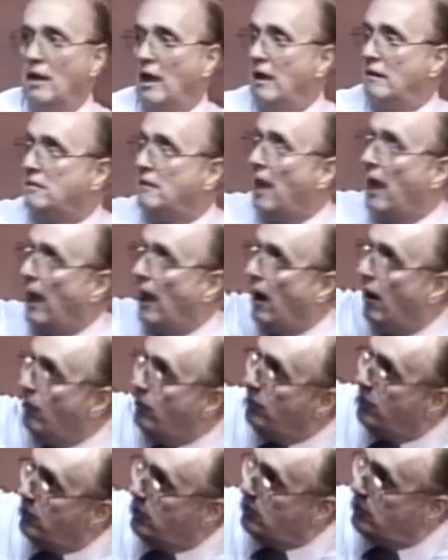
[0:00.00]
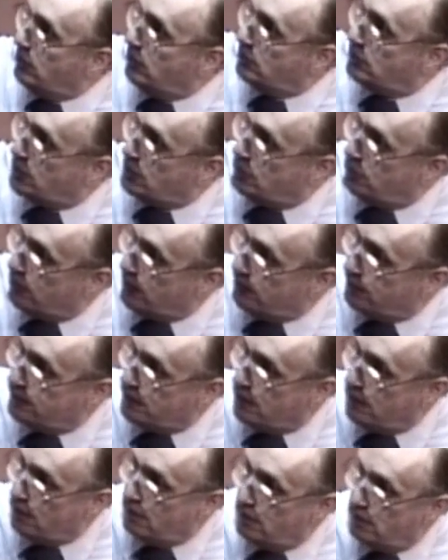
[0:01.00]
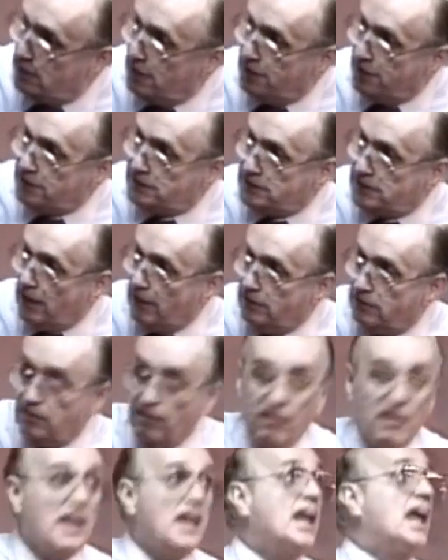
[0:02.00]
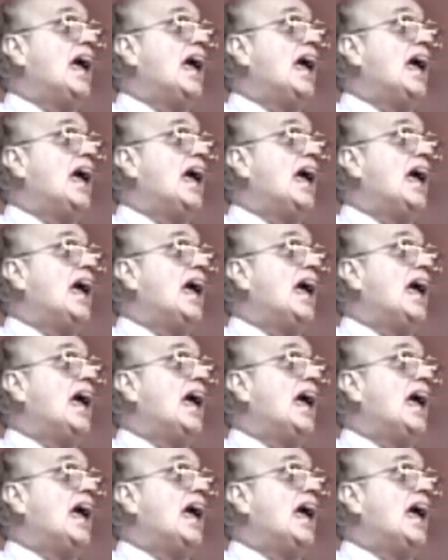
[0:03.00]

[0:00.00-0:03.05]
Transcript: And now you're to drift to the center.